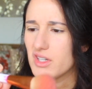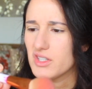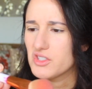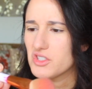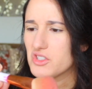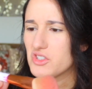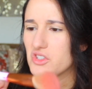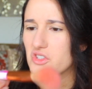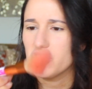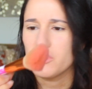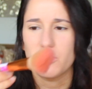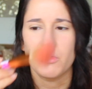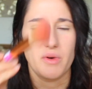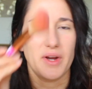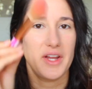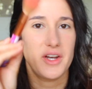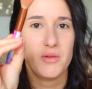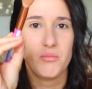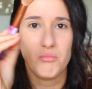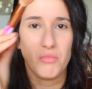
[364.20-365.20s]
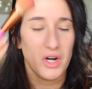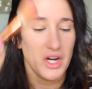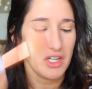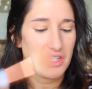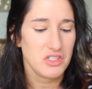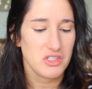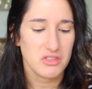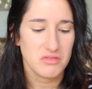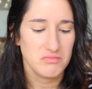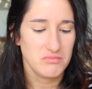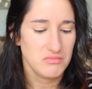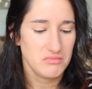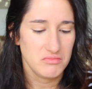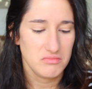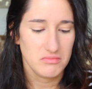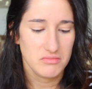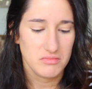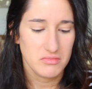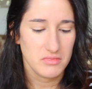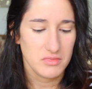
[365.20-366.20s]
just use a random brush,
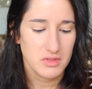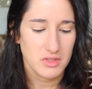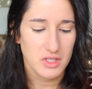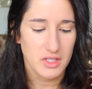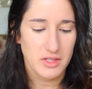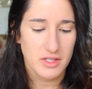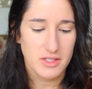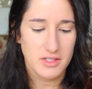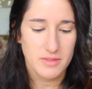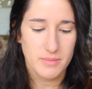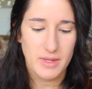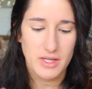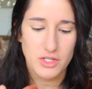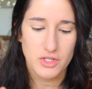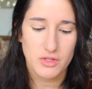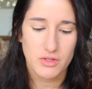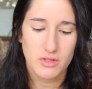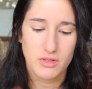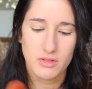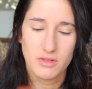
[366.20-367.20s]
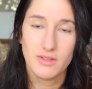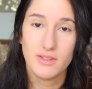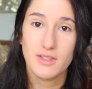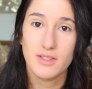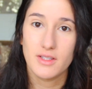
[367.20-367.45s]
nothing special.